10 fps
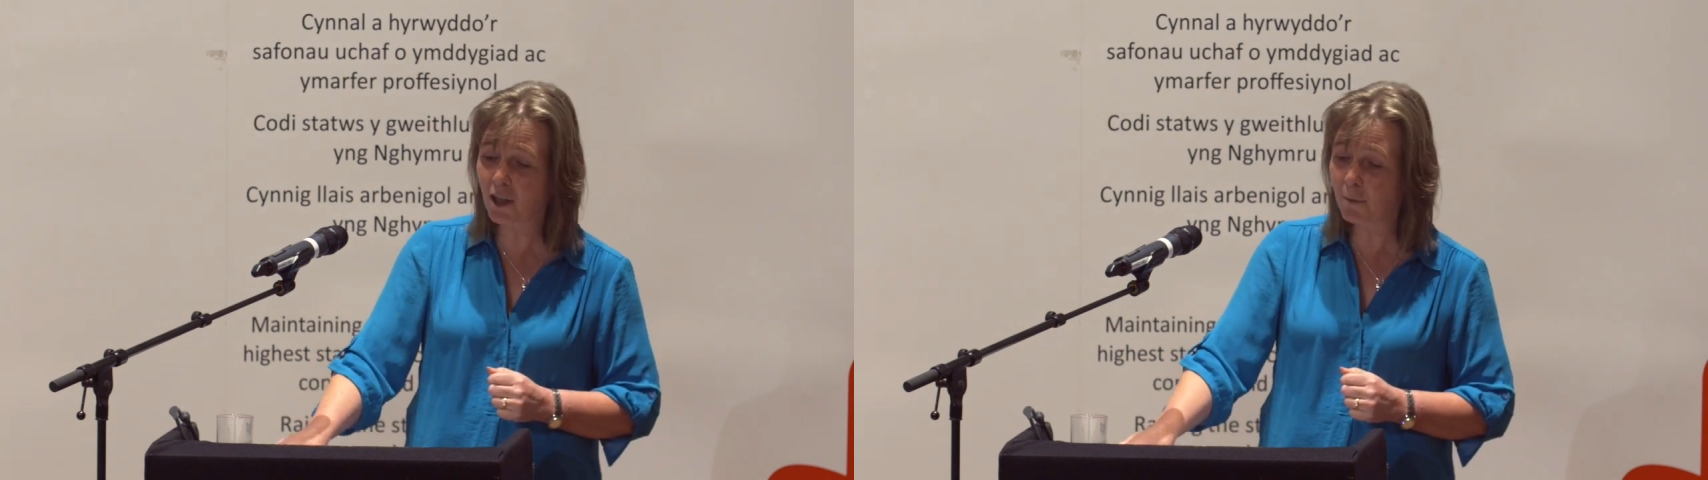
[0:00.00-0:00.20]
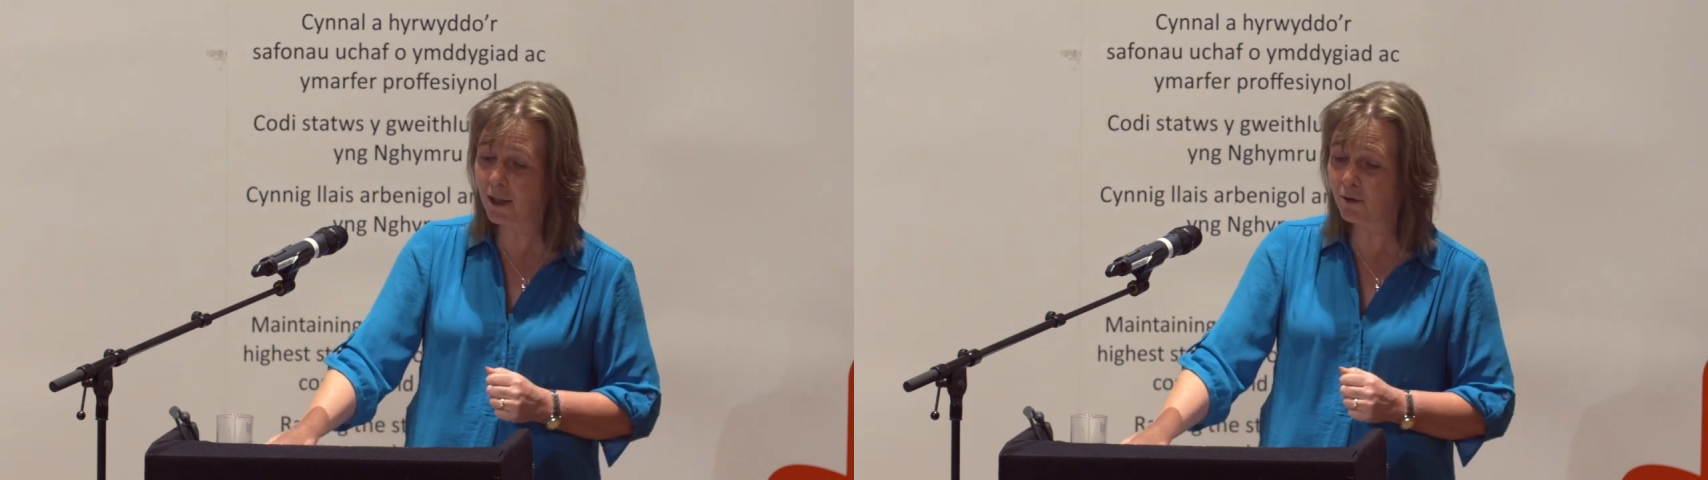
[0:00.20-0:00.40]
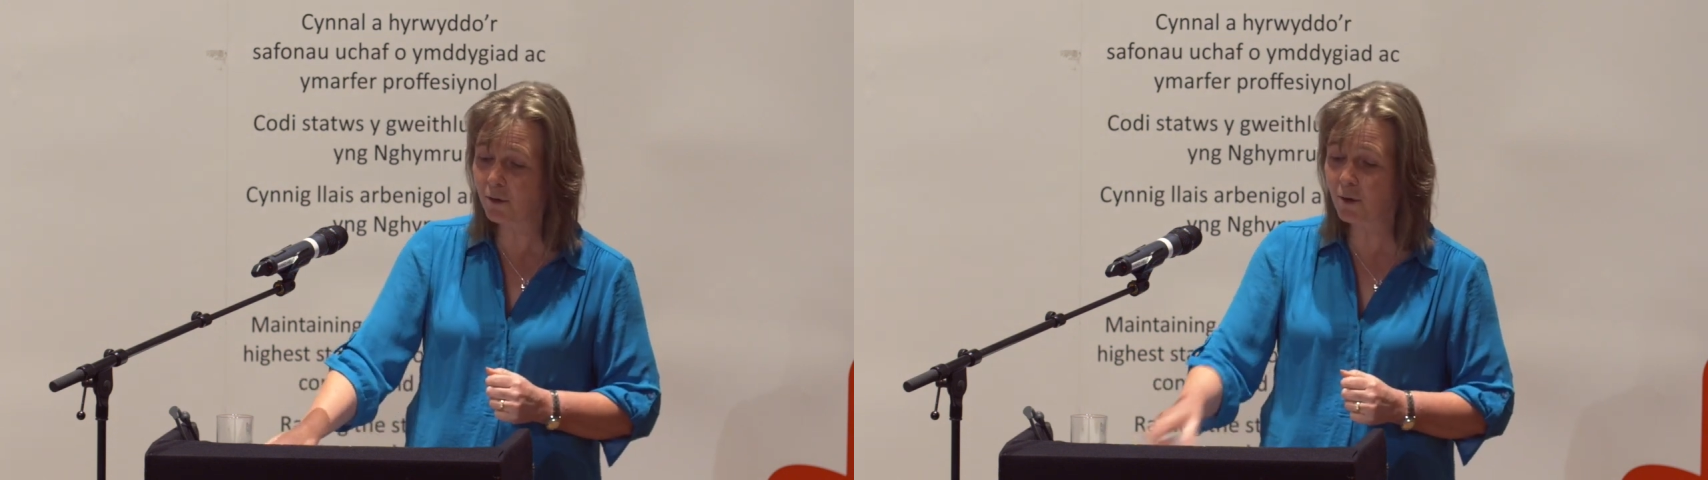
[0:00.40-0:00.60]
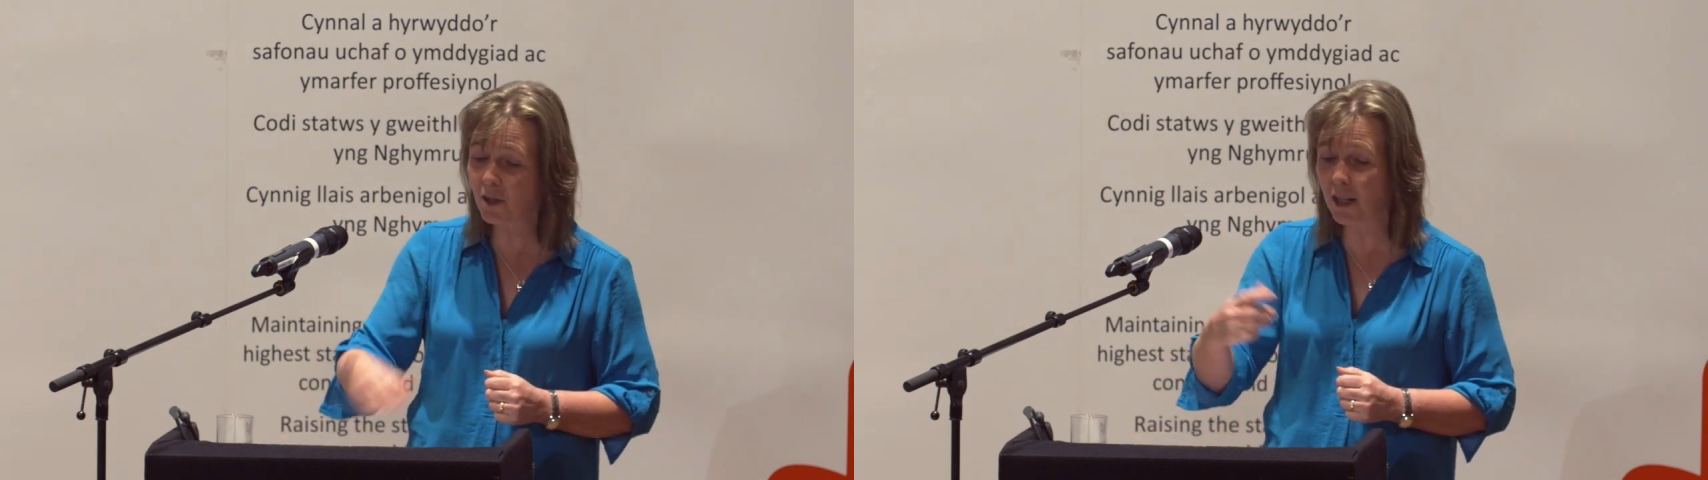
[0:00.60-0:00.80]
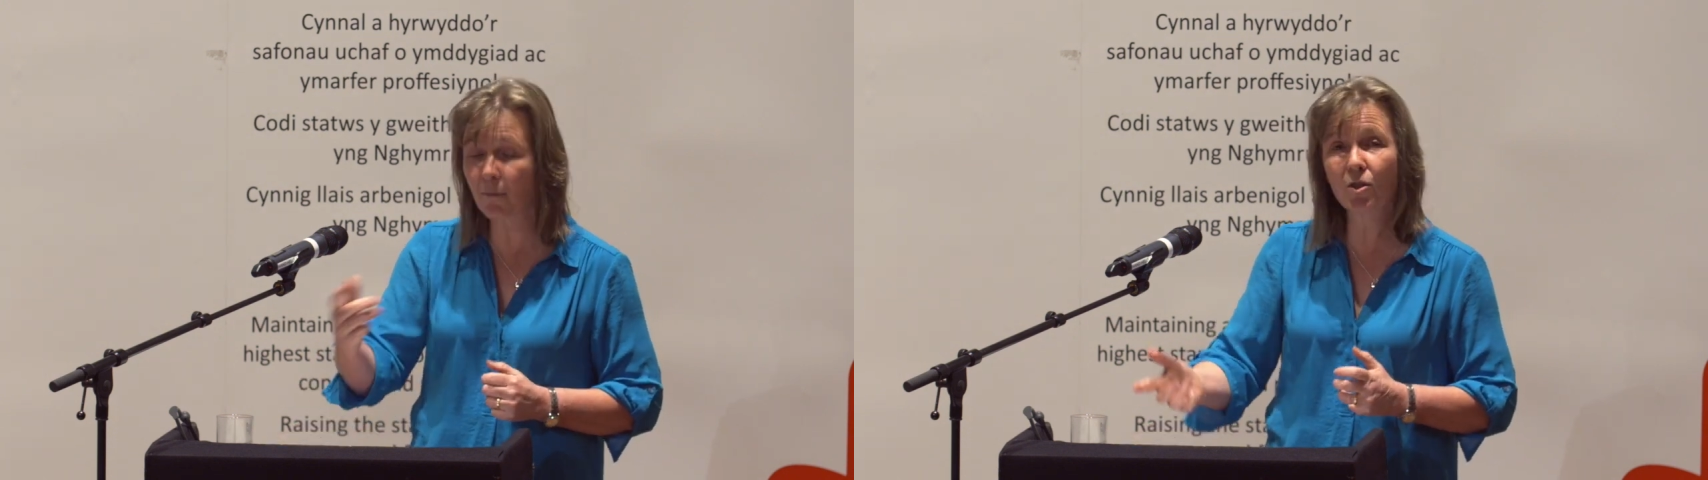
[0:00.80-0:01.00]
time outdoors,
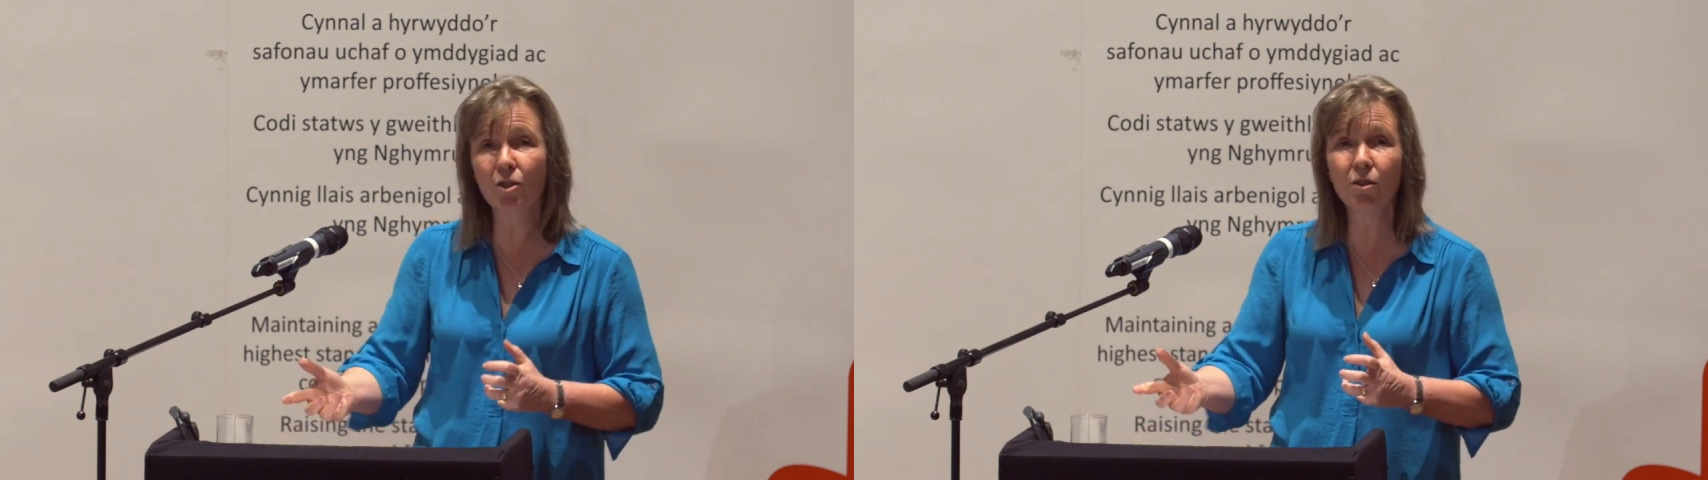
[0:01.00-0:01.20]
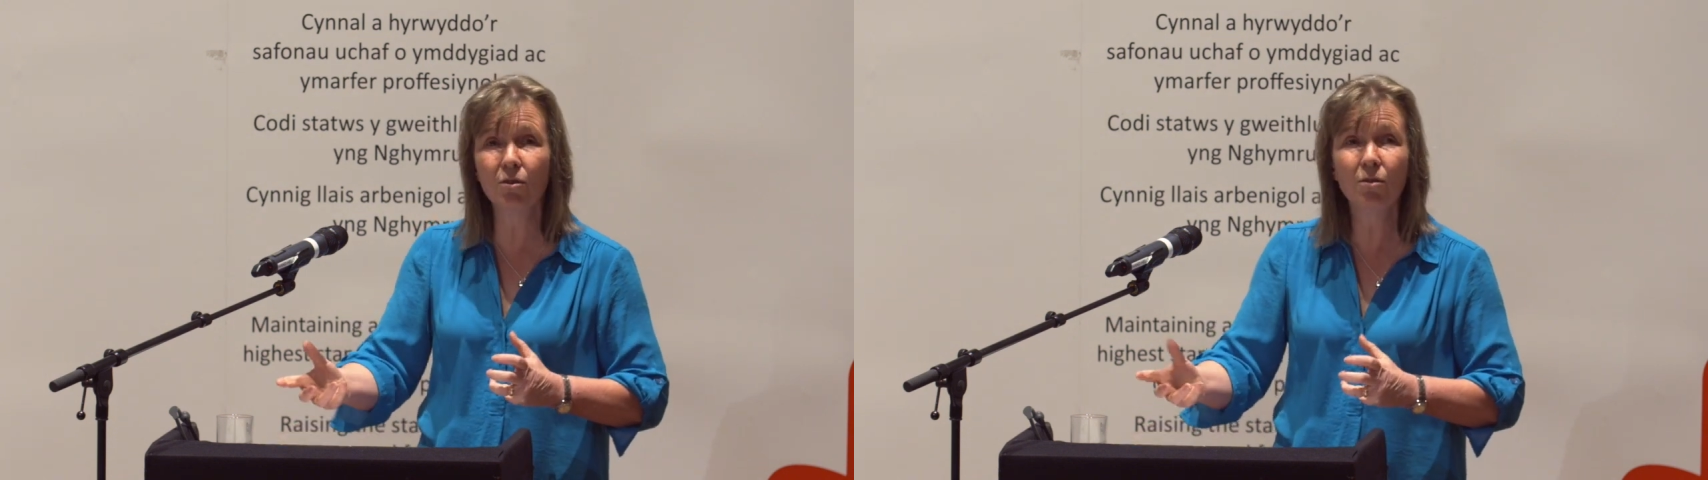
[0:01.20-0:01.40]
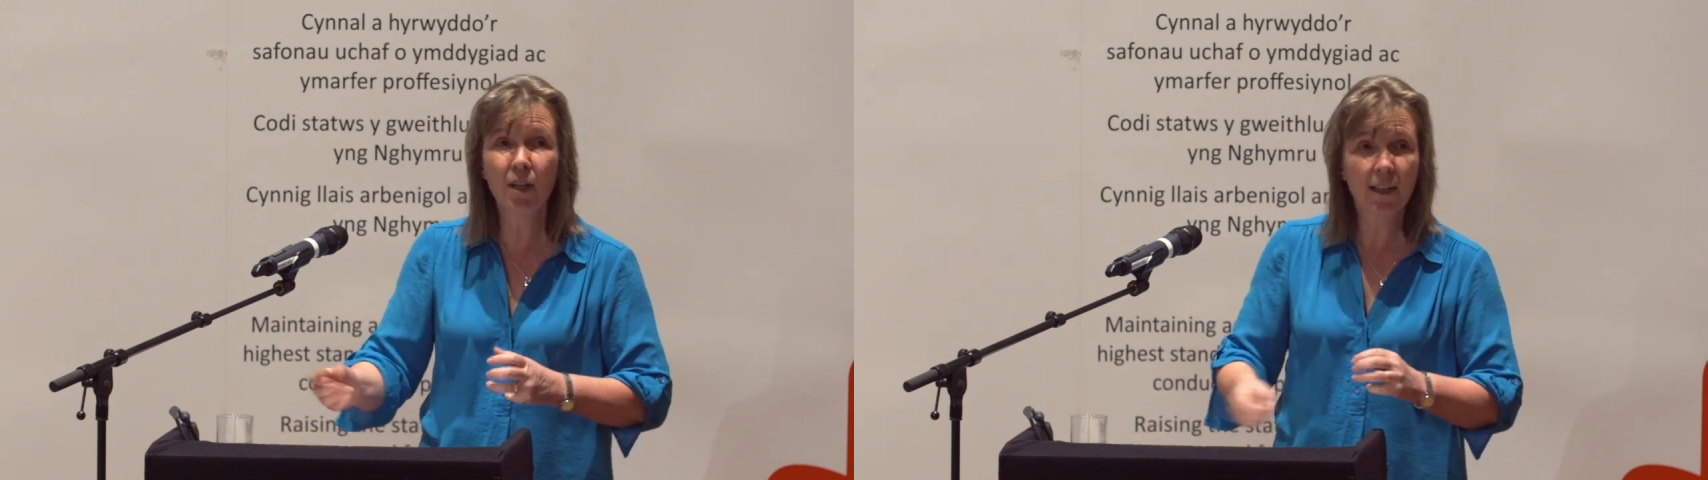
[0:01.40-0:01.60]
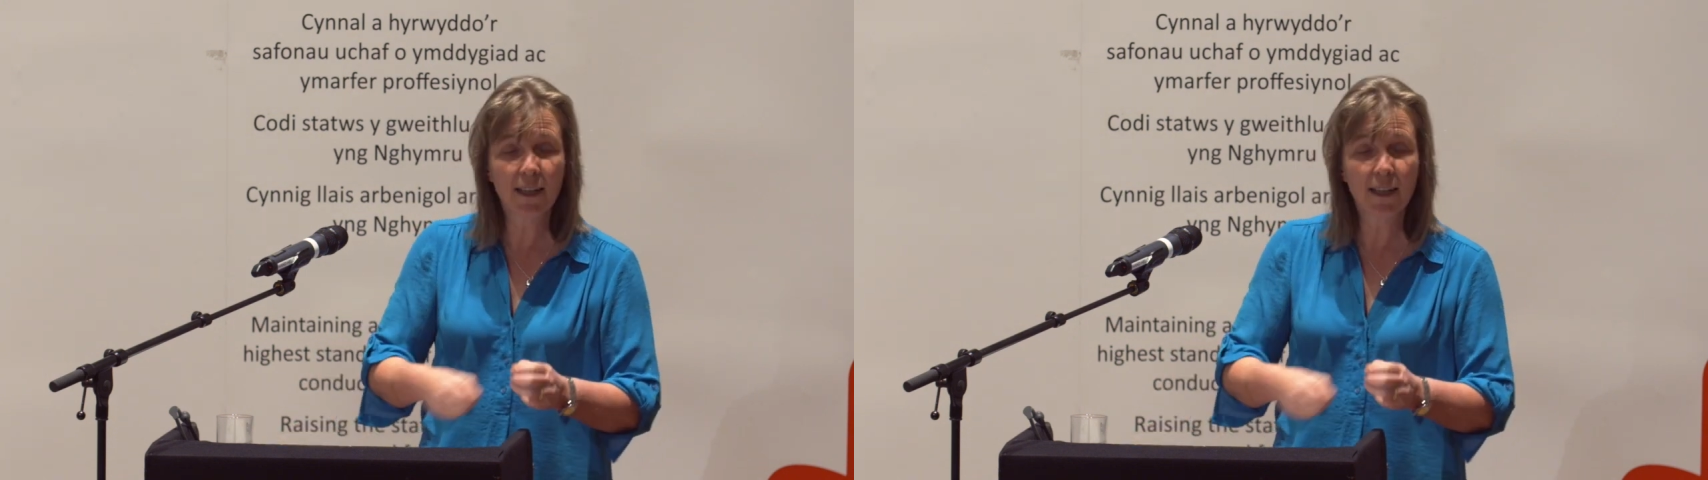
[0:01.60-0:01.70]
step two